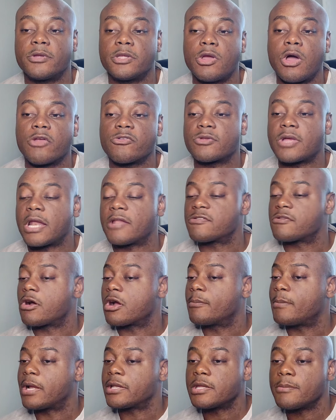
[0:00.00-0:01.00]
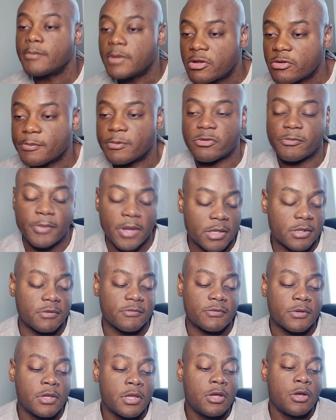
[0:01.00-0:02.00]
but you also got to talk about the men's
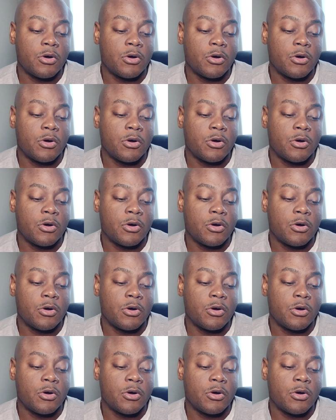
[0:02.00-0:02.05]
perspective.